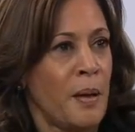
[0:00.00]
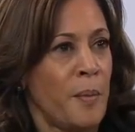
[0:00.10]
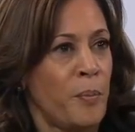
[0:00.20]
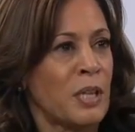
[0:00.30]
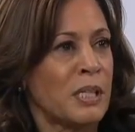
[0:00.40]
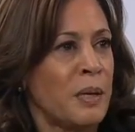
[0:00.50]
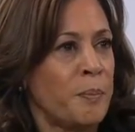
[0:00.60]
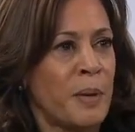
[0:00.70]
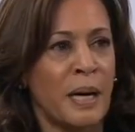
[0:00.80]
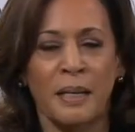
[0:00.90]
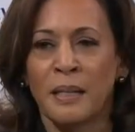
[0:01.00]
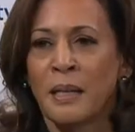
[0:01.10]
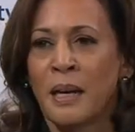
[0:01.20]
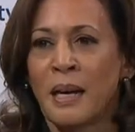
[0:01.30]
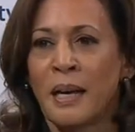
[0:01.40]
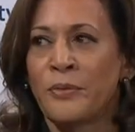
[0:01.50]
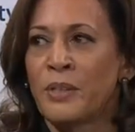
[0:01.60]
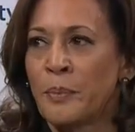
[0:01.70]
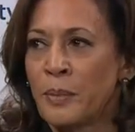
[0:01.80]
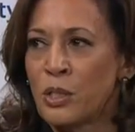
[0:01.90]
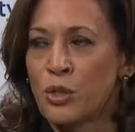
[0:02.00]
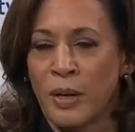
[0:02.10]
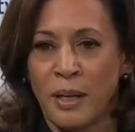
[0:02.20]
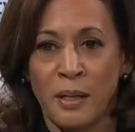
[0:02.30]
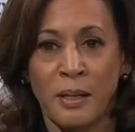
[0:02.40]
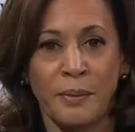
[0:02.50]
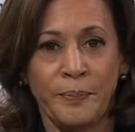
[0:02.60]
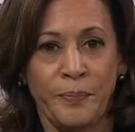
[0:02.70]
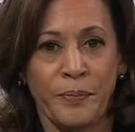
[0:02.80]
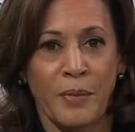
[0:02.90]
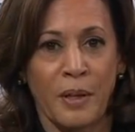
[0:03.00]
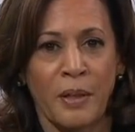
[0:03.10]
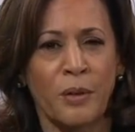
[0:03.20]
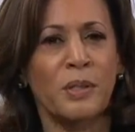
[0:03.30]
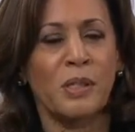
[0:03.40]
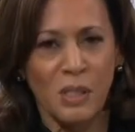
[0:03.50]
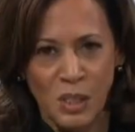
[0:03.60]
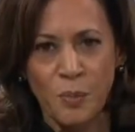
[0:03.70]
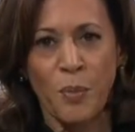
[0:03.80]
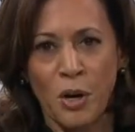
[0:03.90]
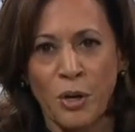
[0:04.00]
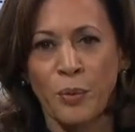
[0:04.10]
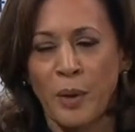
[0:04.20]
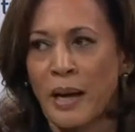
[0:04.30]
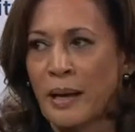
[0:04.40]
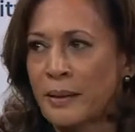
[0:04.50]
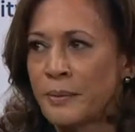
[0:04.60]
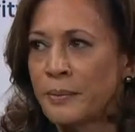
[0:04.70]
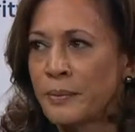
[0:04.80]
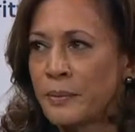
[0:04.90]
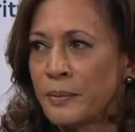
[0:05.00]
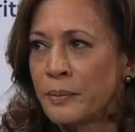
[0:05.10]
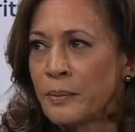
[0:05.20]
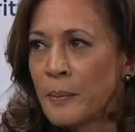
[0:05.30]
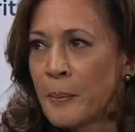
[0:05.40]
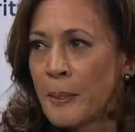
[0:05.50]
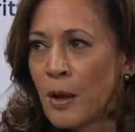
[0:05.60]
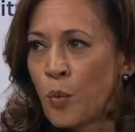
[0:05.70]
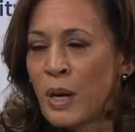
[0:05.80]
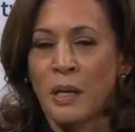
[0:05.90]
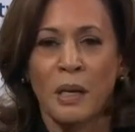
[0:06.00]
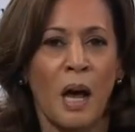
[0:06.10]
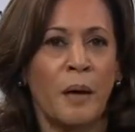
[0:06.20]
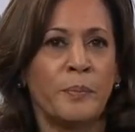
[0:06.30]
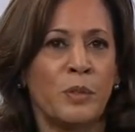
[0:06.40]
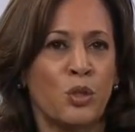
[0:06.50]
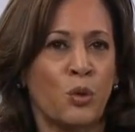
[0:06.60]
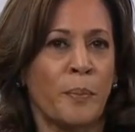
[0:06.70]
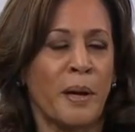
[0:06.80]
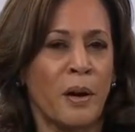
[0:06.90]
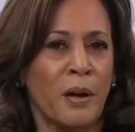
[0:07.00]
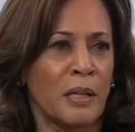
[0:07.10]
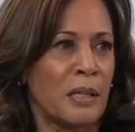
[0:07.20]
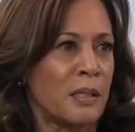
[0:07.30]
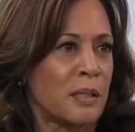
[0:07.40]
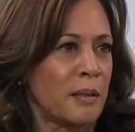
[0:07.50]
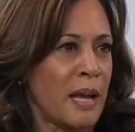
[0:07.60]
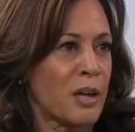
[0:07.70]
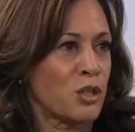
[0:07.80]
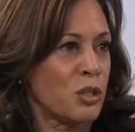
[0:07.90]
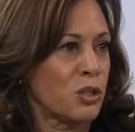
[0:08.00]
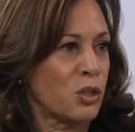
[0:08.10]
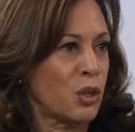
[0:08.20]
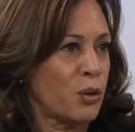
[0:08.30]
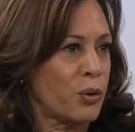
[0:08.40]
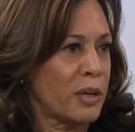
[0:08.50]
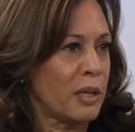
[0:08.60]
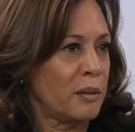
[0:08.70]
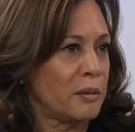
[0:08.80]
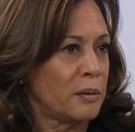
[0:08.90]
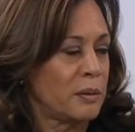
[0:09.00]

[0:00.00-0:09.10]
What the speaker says: President Biden and I have demonstrated there is a smarter way. When it comes to America's national security,